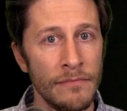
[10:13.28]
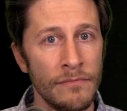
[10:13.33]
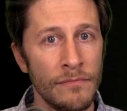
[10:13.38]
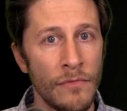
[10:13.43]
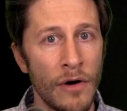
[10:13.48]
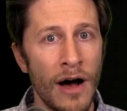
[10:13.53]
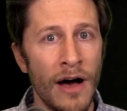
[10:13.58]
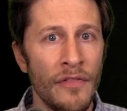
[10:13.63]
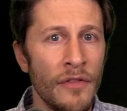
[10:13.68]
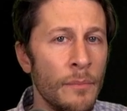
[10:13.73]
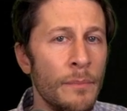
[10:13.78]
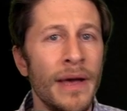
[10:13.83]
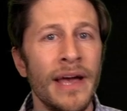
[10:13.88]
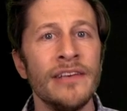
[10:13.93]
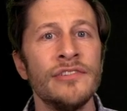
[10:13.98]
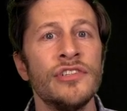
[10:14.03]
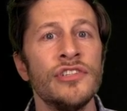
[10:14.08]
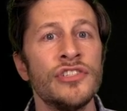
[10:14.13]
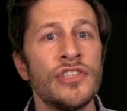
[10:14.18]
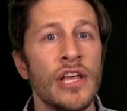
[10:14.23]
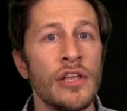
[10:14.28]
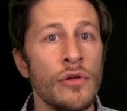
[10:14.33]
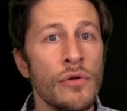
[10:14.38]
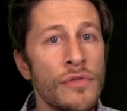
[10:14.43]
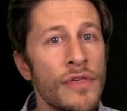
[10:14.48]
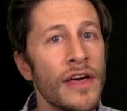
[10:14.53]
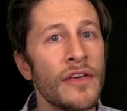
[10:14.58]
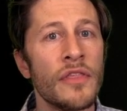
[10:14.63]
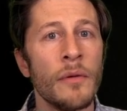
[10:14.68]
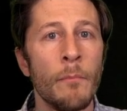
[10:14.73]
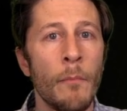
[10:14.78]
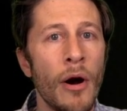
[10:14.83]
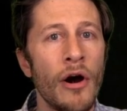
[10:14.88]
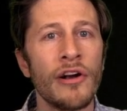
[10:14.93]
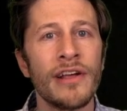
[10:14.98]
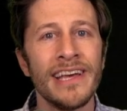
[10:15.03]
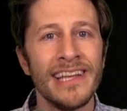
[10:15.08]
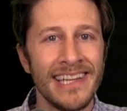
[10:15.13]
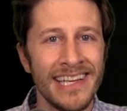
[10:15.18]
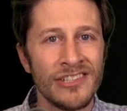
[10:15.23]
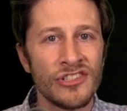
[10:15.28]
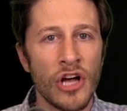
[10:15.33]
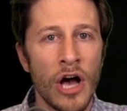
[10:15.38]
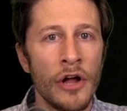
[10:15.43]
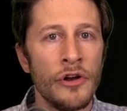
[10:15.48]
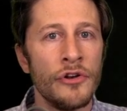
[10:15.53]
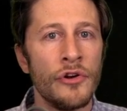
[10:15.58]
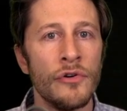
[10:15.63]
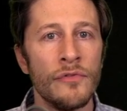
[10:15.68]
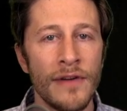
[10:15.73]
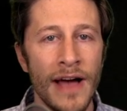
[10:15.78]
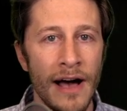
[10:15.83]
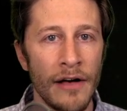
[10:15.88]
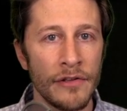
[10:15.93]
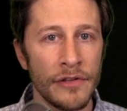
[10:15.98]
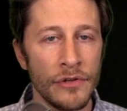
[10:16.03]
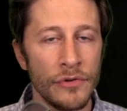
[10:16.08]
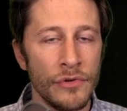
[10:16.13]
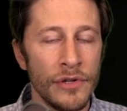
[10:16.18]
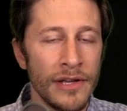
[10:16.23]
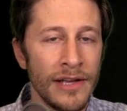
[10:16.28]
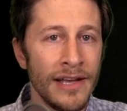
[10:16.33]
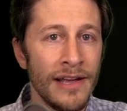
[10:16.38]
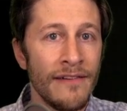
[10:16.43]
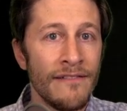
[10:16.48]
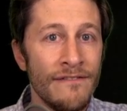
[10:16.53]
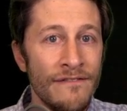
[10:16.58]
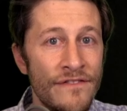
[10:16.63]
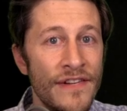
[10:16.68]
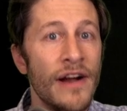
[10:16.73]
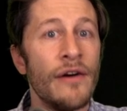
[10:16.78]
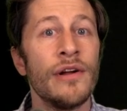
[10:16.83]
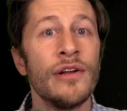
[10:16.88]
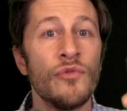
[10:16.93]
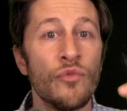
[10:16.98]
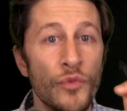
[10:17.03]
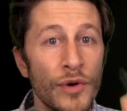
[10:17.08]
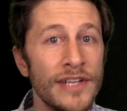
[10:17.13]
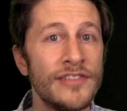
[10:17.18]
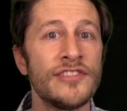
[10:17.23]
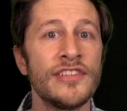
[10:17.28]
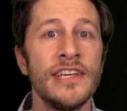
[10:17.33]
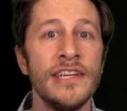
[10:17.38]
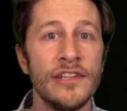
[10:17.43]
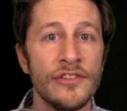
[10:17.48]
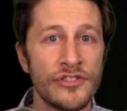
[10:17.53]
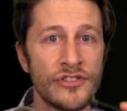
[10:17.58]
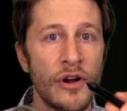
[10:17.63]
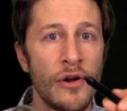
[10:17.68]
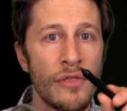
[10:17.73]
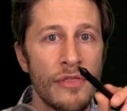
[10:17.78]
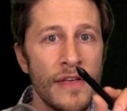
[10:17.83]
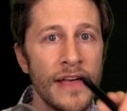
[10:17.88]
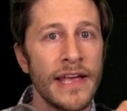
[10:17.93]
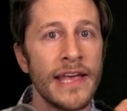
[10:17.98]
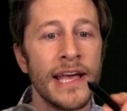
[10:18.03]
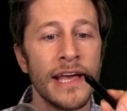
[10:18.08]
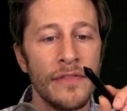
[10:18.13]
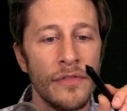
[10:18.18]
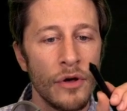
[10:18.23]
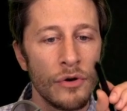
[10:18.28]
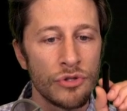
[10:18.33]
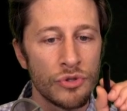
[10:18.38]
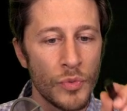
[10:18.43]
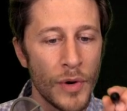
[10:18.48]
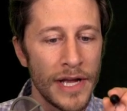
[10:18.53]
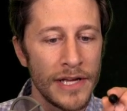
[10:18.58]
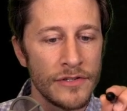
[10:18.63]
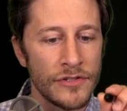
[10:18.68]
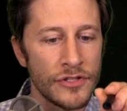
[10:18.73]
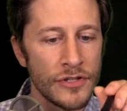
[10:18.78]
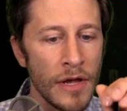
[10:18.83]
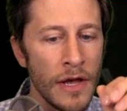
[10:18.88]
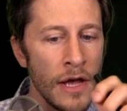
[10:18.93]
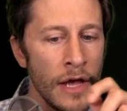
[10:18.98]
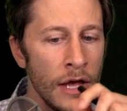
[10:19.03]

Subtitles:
on the basis that you think the market is undervalued. Very risky to start thinking in those ways.